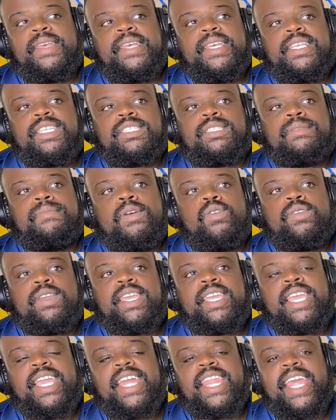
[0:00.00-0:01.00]

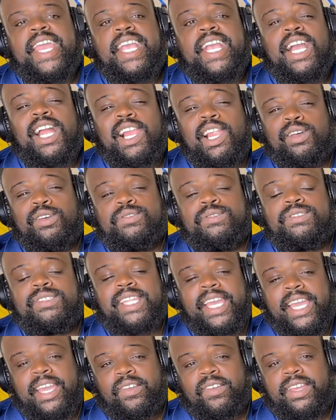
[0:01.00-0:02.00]
smoking in a closed
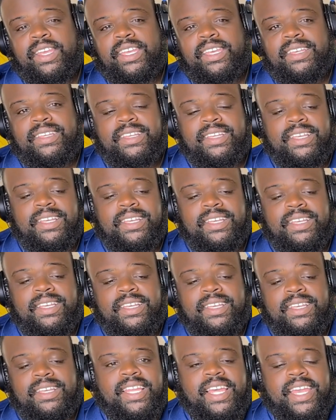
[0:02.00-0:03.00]
area.
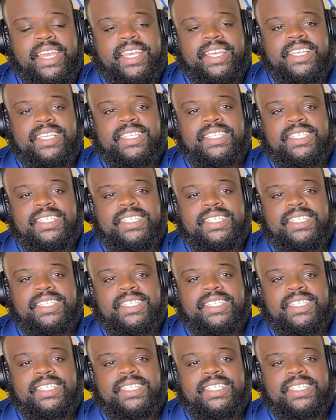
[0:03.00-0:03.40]
Like